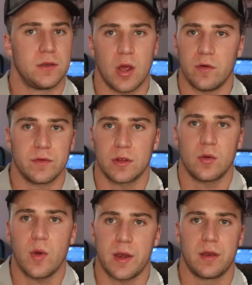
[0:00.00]
Don't
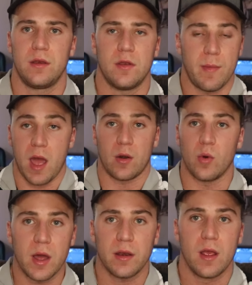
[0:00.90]
quit. No matter
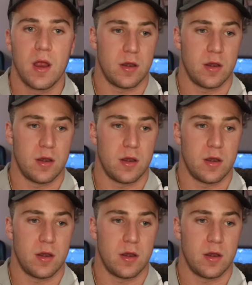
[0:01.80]
what